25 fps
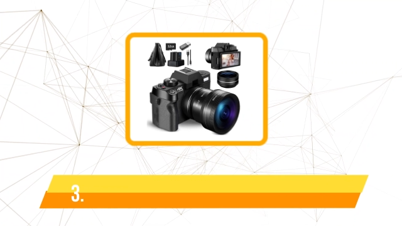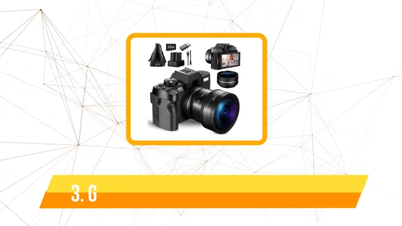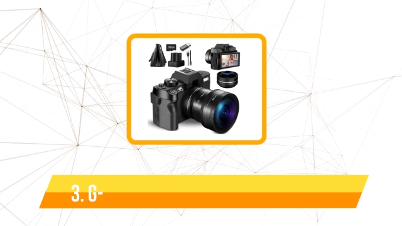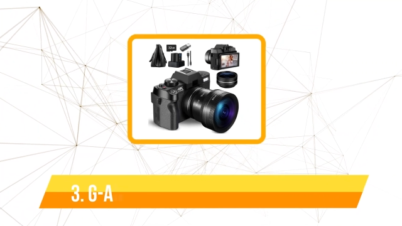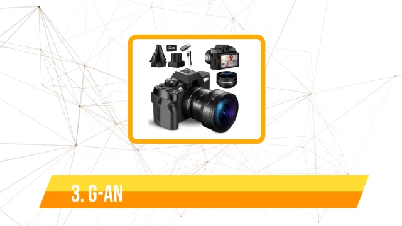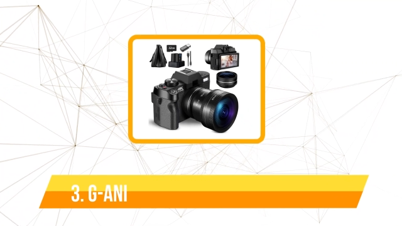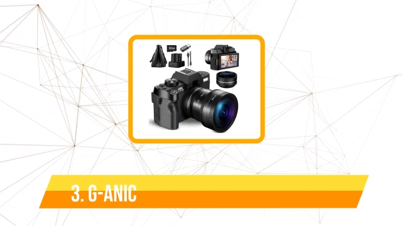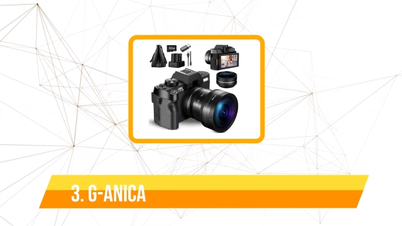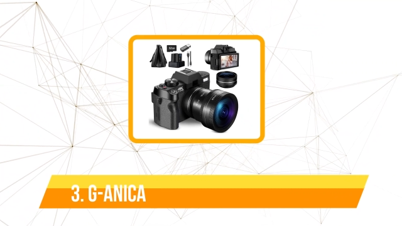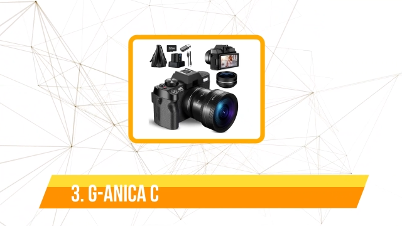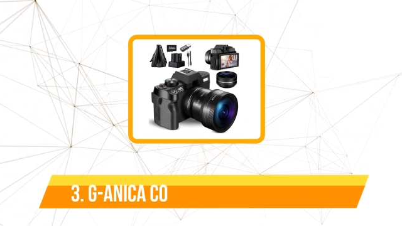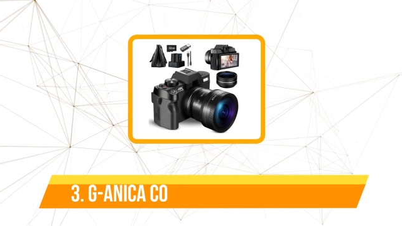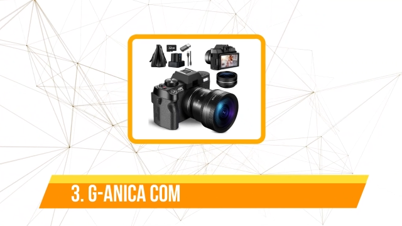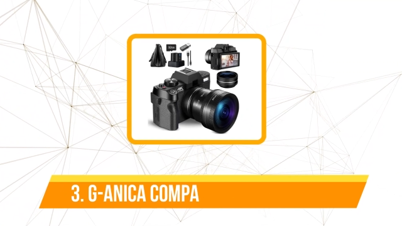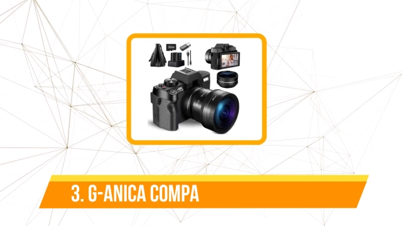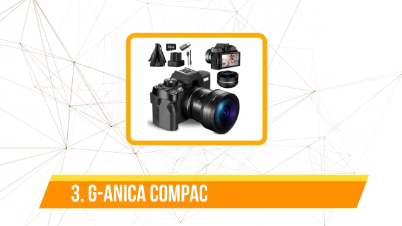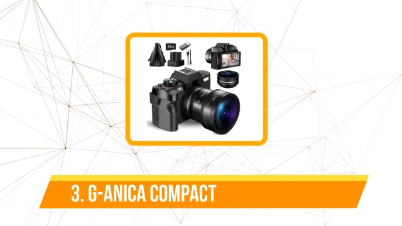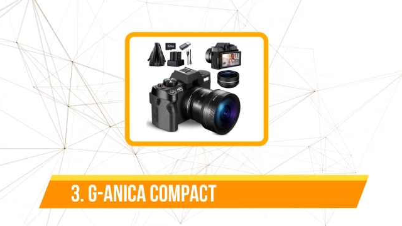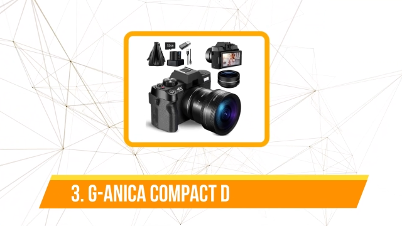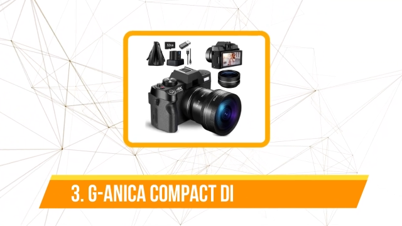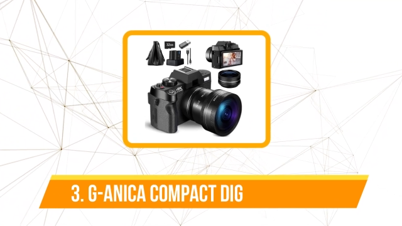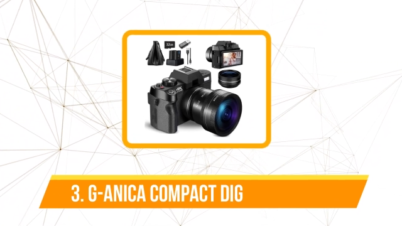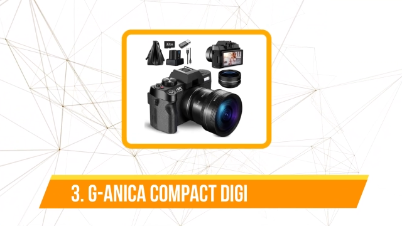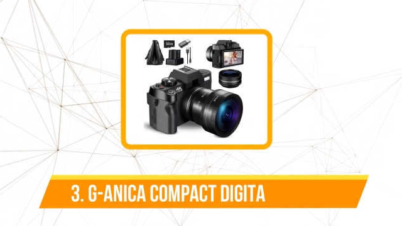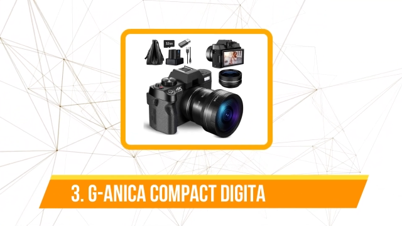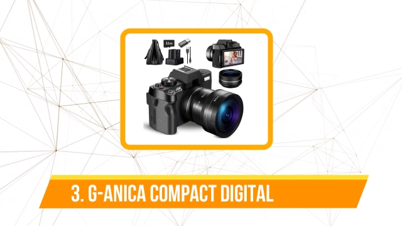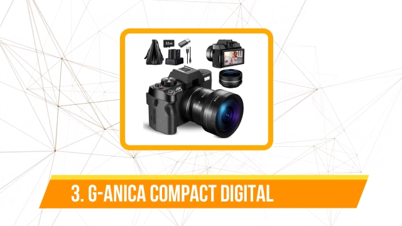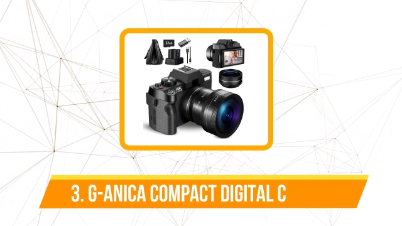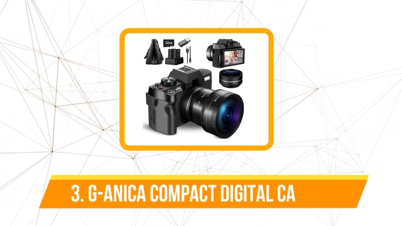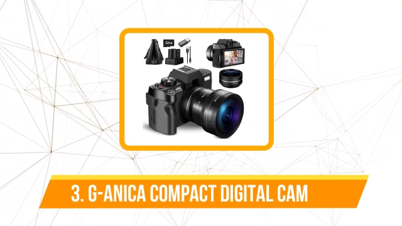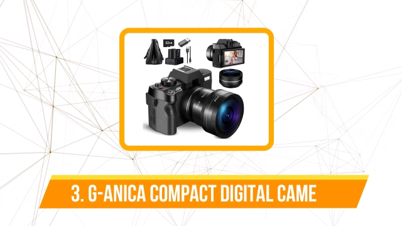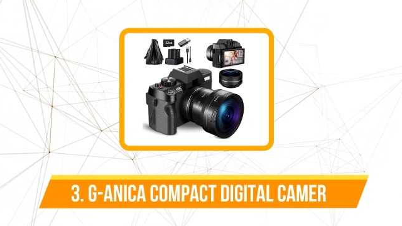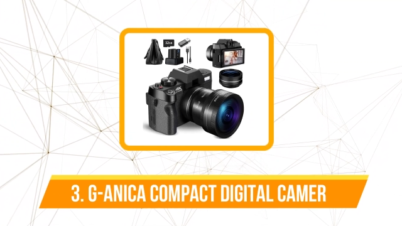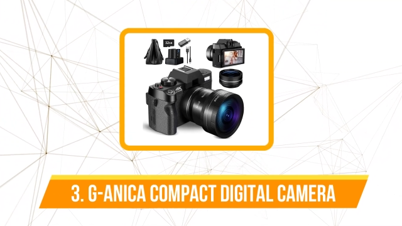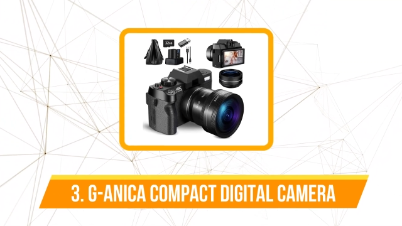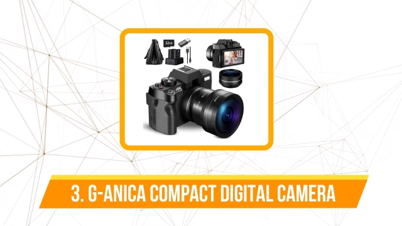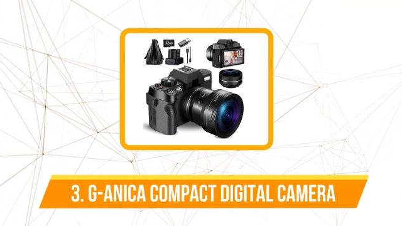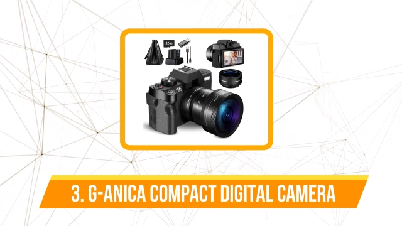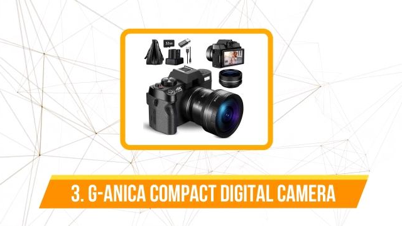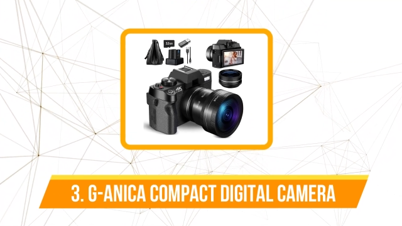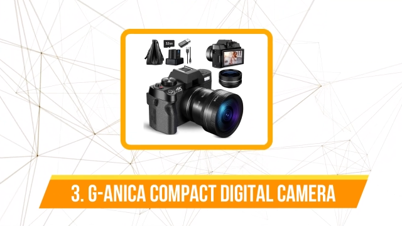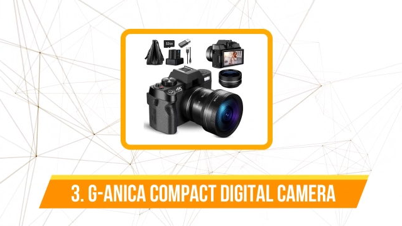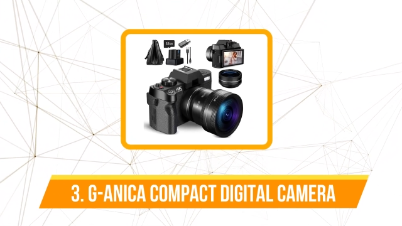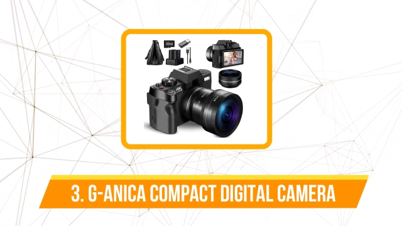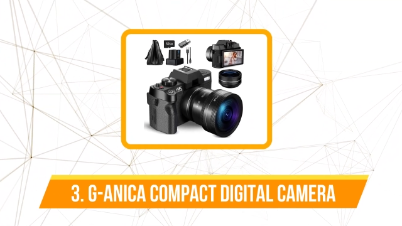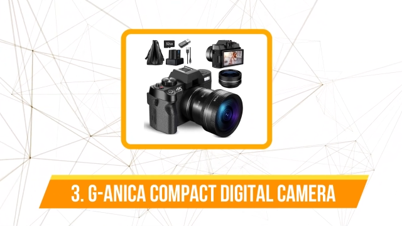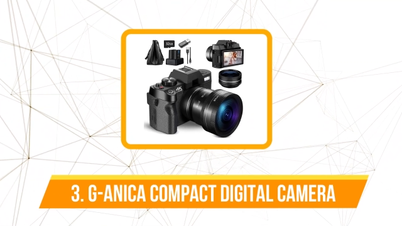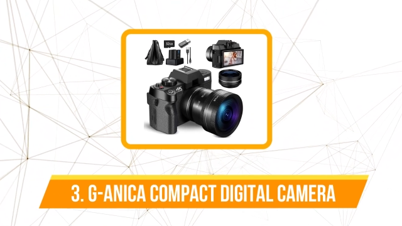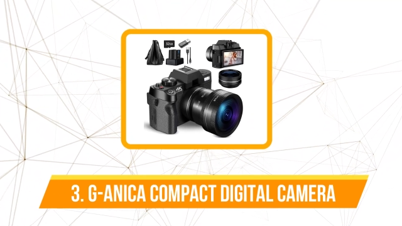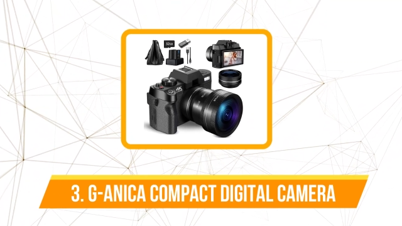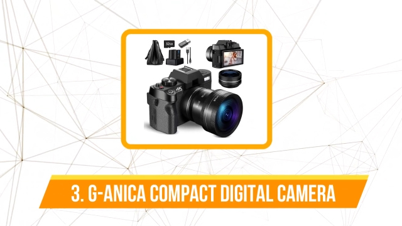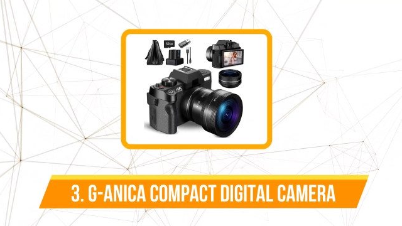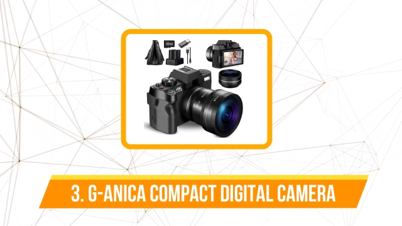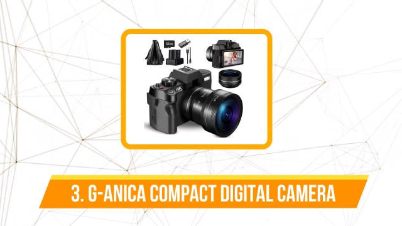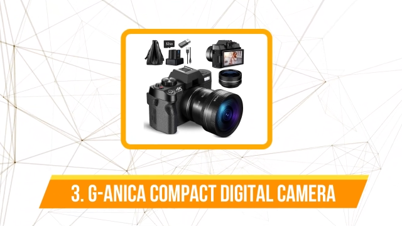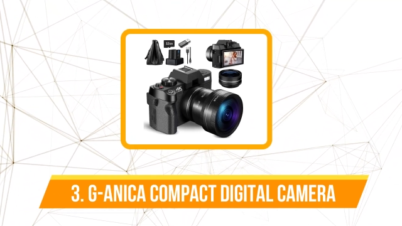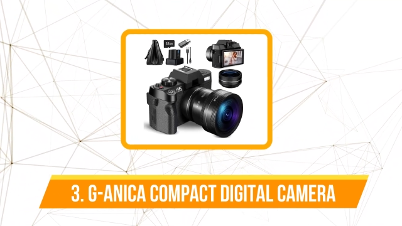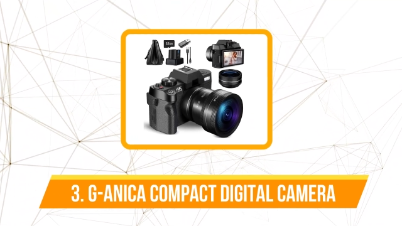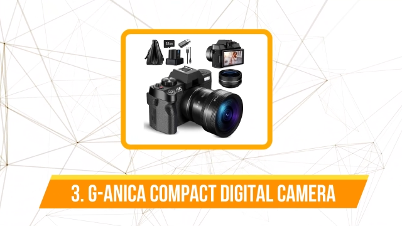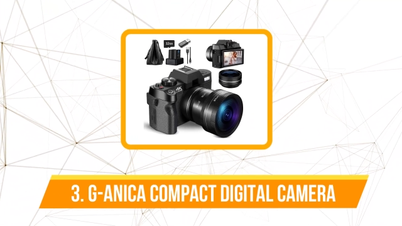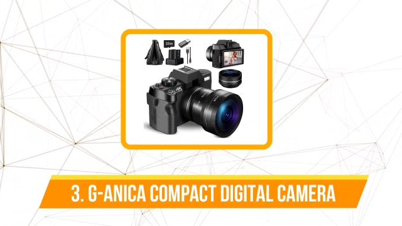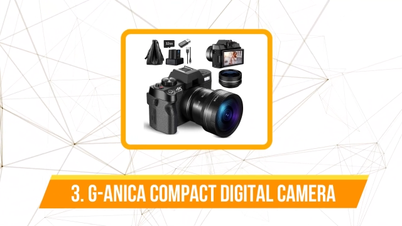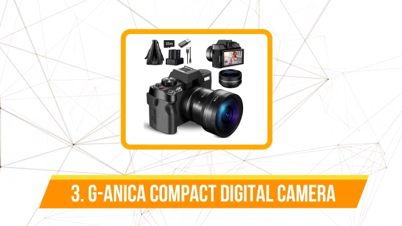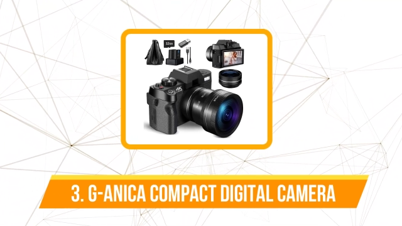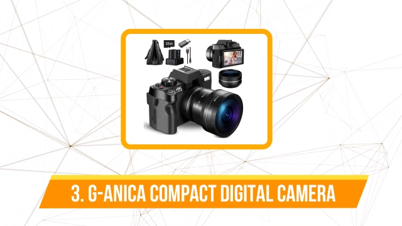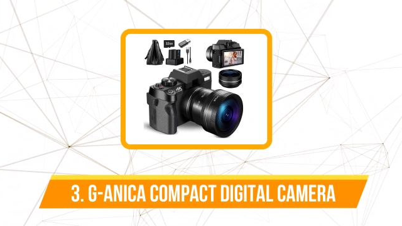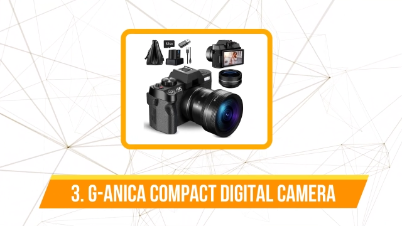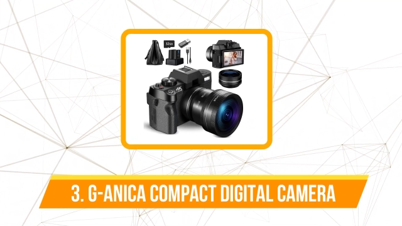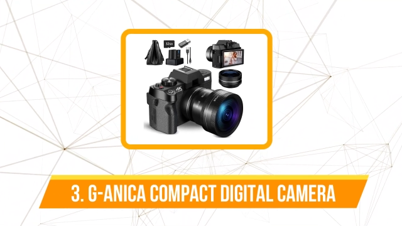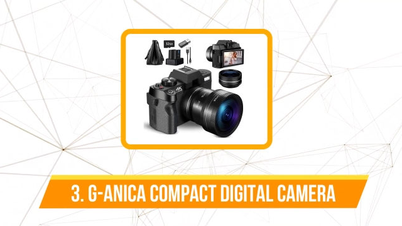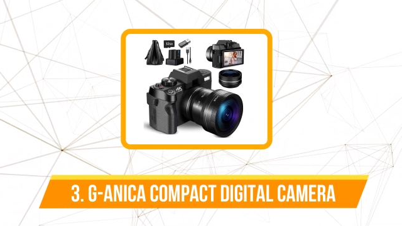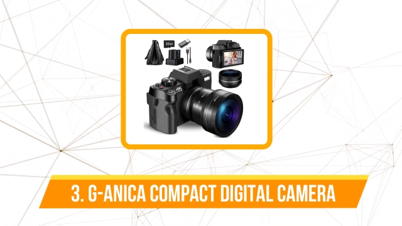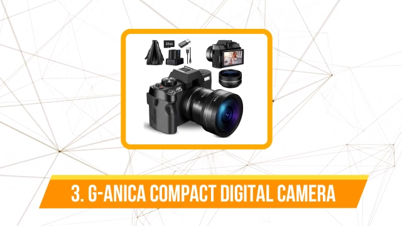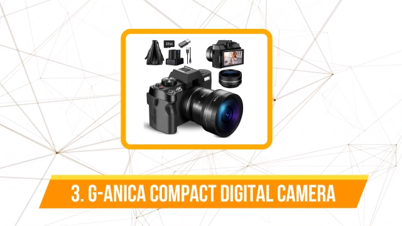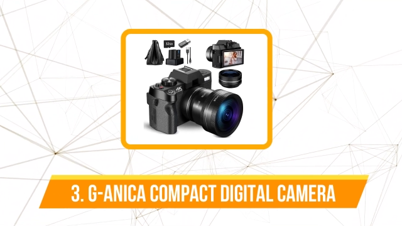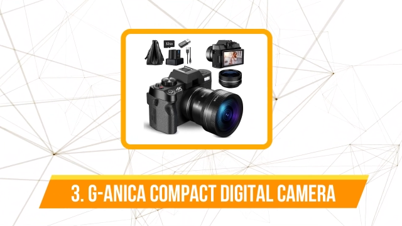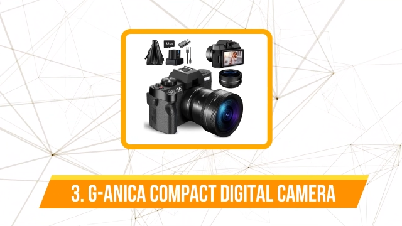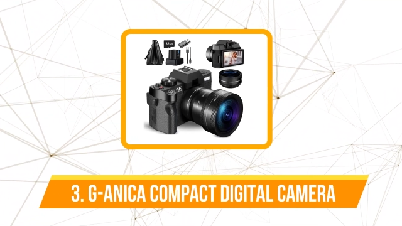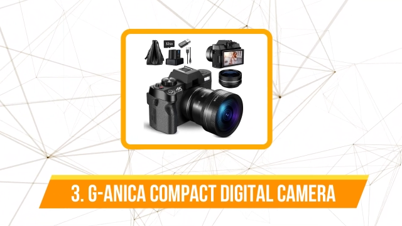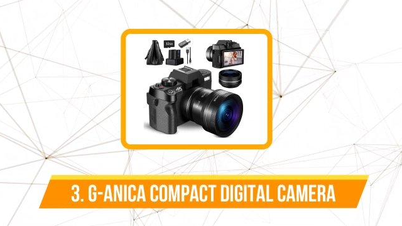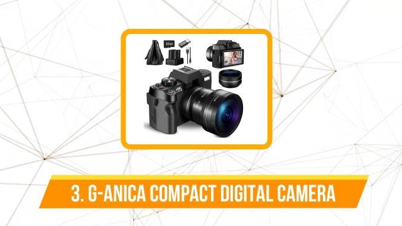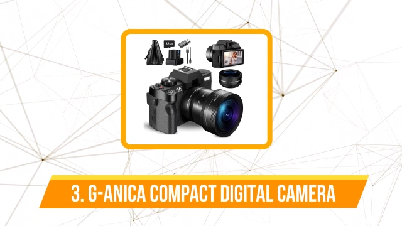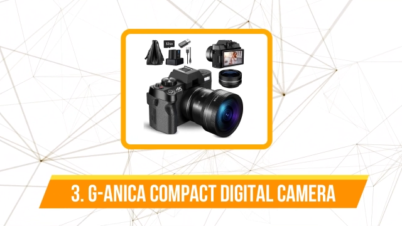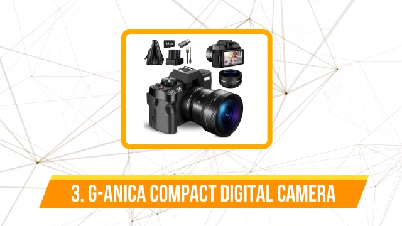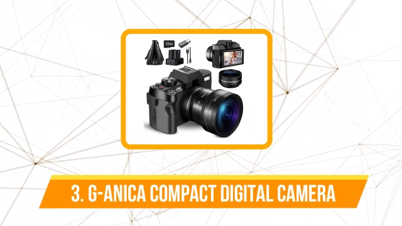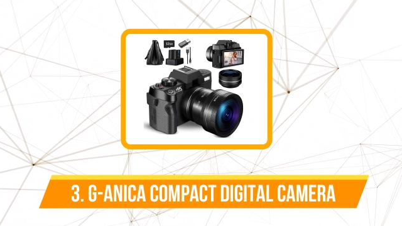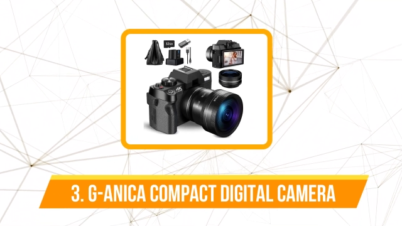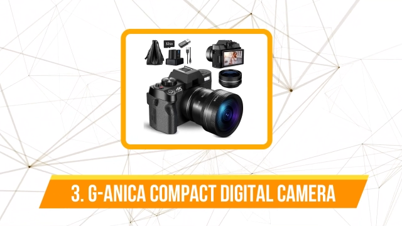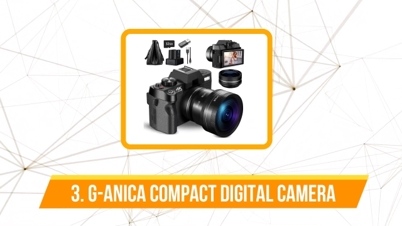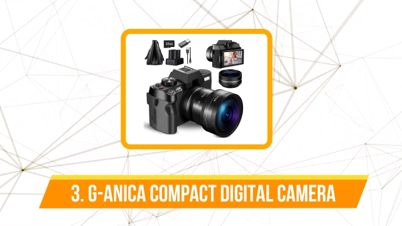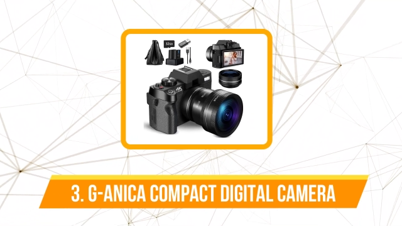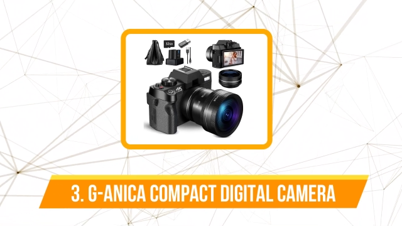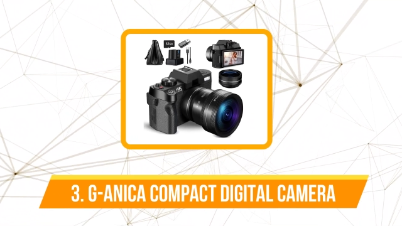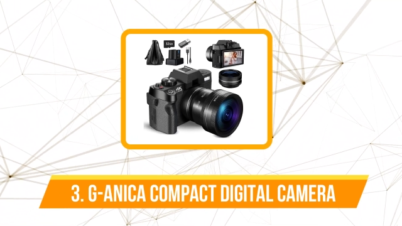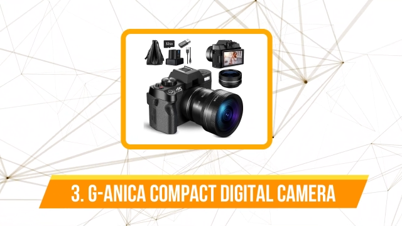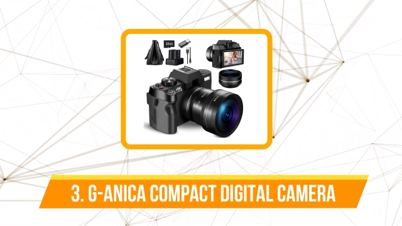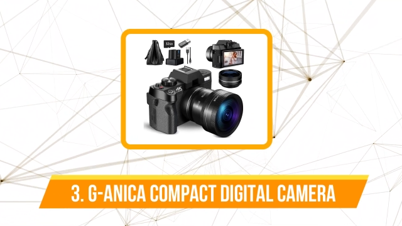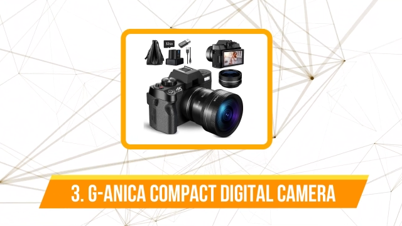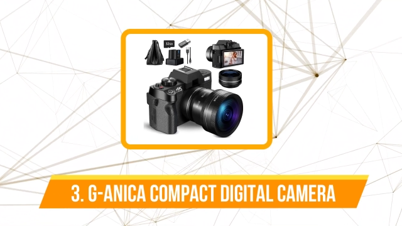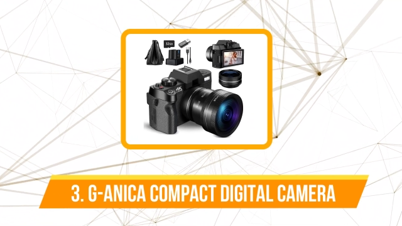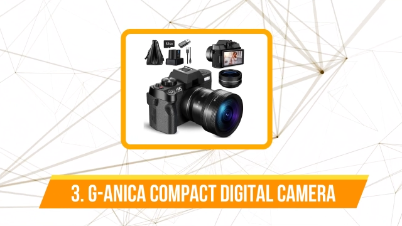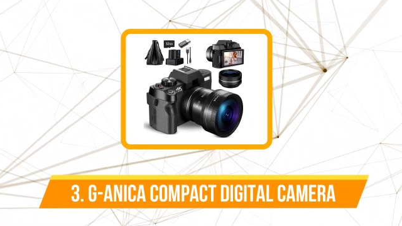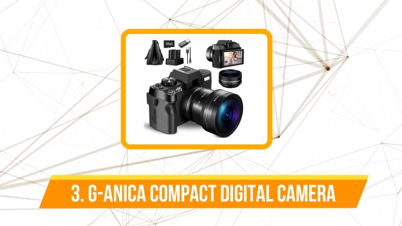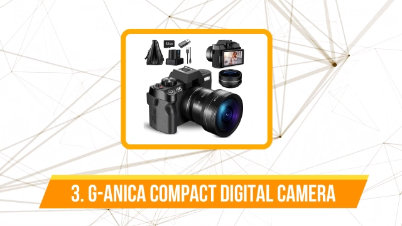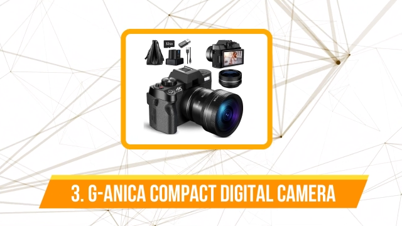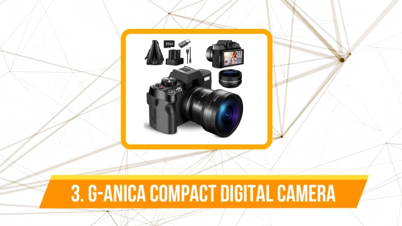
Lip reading: (no speaker visible)